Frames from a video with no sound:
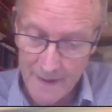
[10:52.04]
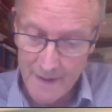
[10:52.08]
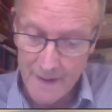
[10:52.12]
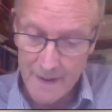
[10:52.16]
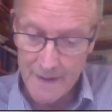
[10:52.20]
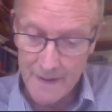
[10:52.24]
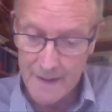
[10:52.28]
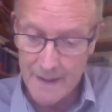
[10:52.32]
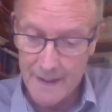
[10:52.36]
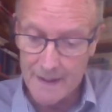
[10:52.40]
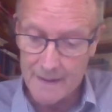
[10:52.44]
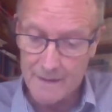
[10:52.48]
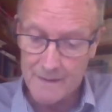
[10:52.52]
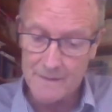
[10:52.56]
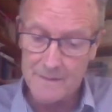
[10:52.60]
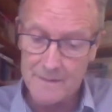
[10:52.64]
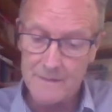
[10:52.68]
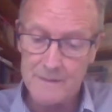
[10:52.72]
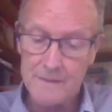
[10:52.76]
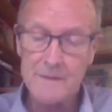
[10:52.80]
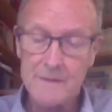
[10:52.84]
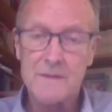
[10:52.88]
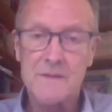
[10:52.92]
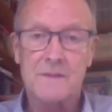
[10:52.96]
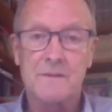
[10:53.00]
Now,
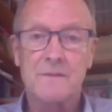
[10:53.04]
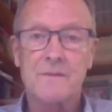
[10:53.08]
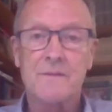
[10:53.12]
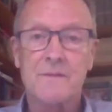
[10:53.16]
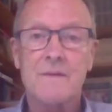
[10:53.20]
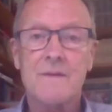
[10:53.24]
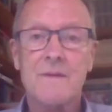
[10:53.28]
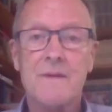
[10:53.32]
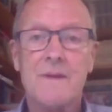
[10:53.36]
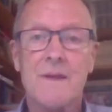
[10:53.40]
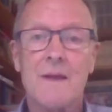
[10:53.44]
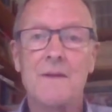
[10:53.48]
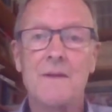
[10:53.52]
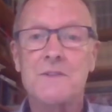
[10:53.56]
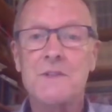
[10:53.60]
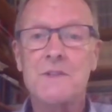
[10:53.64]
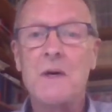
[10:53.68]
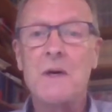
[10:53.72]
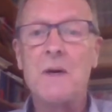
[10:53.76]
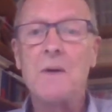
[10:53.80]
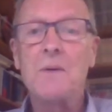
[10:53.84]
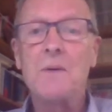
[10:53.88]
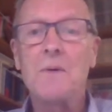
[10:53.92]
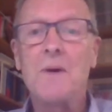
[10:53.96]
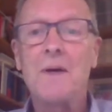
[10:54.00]

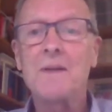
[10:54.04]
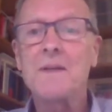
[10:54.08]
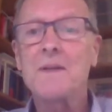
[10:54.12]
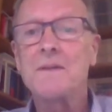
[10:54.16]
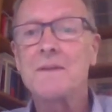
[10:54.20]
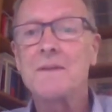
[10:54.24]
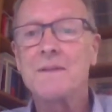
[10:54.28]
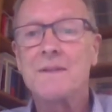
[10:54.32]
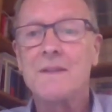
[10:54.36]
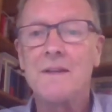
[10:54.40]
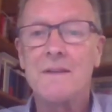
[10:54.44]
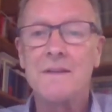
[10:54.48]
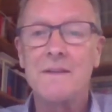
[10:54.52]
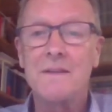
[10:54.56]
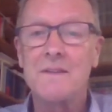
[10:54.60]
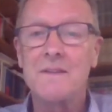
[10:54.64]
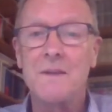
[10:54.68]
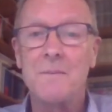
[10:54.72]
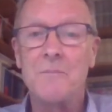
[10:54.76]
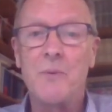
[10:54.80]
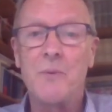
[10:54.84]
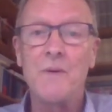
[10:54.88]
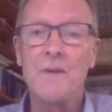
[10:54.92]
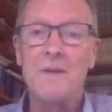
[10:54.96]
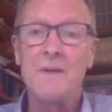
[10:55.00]
so the
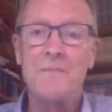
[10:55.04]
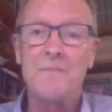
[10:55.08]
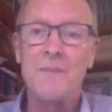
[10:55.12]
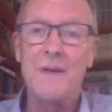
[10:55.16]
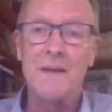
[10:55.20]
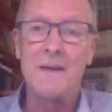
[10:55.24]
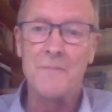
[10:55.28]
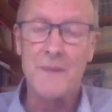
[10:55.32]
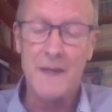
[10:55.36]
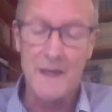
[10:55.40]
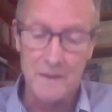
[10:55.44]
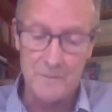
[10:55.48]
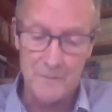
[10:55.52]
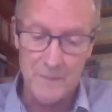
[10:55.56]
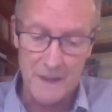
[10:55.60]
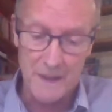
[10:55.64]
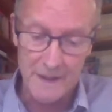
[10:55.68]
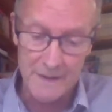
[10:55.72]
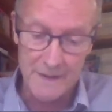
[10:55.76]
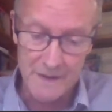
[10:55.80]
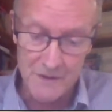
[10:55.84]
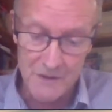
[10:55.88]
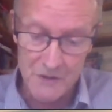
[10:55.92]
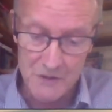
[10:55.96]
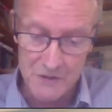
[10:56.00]
point being made by
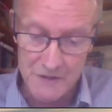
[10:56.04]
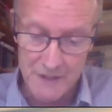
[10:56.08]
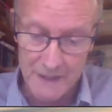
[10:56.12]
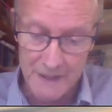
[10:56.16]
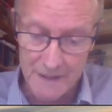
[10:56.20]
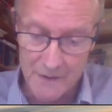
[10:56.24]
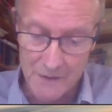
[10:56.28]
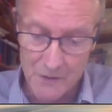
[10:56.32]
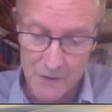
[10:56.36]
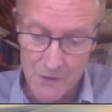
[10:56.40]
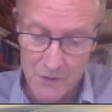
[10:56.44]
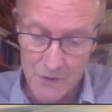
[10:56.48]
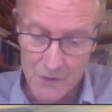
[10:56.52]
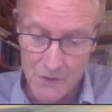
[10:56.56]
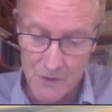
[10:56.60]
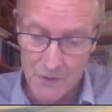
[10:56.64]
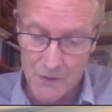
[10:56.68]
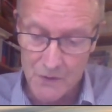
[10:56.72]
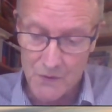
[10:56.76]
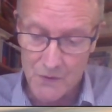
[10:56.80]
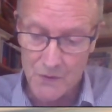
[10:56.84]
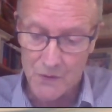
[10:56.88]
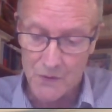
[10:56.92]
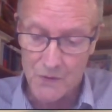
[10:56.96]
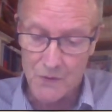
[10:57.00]
the New Zealand
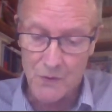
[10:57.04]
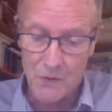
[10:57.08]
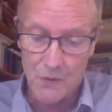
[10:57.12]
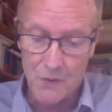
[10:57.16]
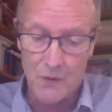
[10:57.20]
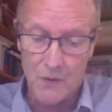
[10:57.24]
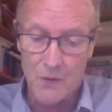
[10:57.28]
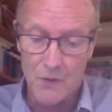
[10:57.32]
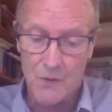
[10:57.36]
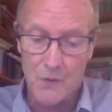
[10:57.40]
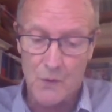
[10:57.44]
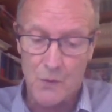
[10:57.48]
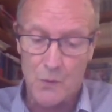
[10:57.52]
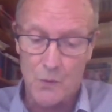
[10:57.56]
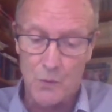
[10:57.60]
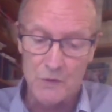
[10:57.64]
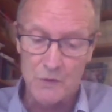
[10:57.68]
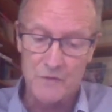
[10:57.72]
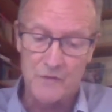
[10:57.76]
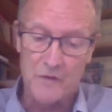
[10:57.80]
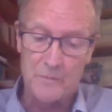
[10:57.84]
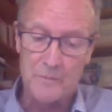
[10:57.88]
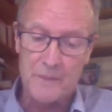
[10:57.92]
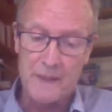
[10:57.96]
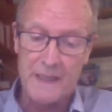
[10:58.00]
Court
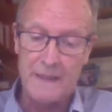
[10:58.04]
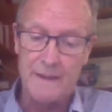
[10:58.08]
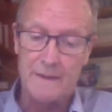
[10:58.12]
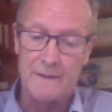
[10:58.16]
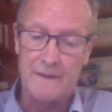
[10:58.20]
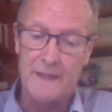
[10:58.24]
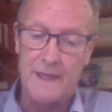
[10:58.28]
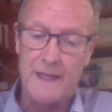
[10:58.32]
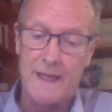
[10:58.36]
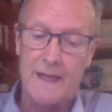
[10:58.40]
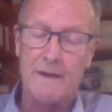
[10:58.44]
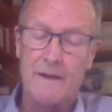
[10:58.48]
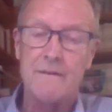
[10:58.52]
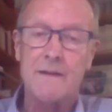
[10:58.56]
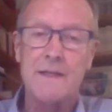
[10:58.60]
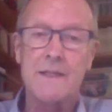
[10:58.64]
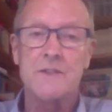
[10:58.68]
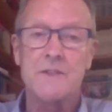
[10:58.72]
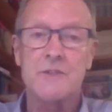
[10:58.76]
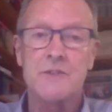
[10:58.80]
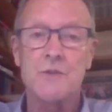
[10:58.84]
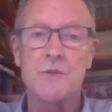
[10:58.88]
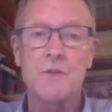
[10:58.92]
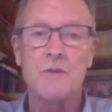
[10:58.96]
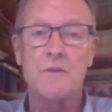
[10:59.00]
of Appeal here is,
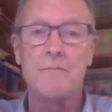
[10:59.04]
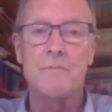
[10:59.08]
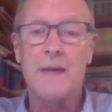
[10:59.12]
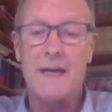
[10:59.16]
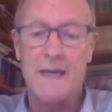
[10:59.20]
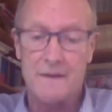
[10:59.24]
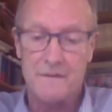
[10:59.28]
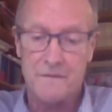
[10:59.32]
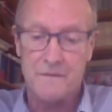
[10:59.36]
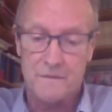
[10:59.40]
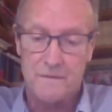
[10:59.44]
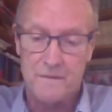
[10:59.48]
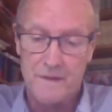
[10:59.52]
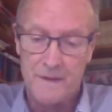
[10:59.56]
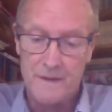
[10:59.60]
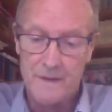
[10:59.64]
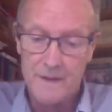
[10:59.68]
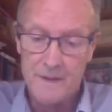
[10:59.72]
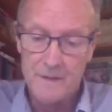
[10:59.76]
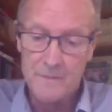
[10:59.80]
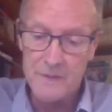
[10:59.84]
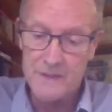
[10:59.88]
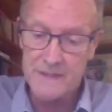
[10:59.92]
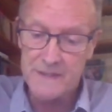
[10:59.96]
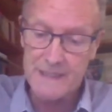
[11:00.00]
should NAF
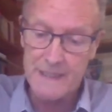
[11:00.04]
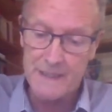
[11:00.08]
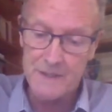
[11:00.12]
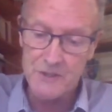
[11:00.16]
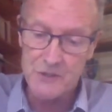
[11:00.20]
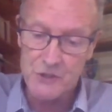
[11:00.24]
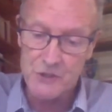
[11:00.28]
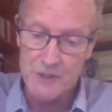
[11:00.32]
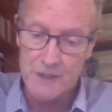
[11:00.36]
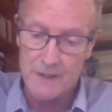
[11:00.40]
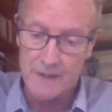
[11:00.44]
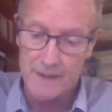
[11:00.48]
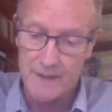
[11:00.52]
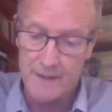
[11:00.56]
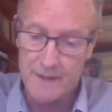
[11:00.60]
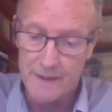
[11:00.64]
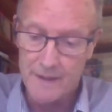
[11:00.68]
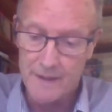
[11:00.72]
potentially